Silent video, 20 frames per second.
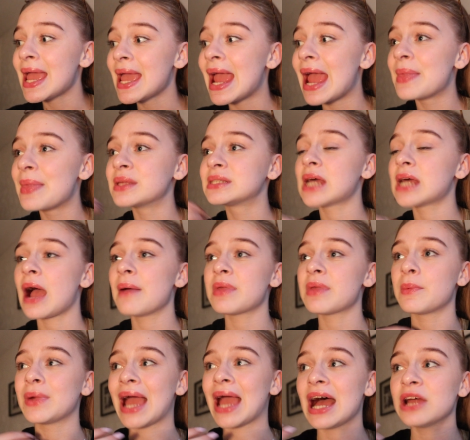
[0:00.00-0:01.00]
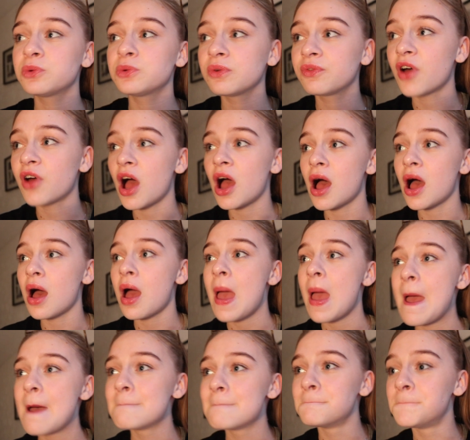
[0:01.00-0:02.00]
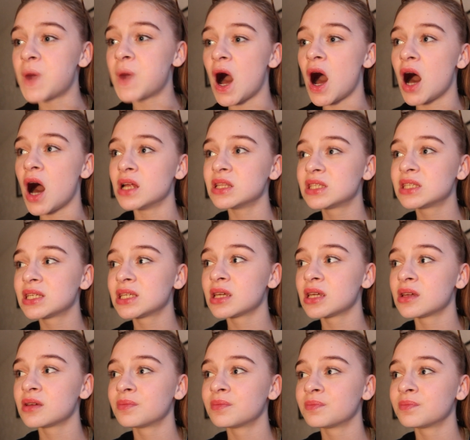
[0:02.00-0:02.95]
in the time that we had with her, but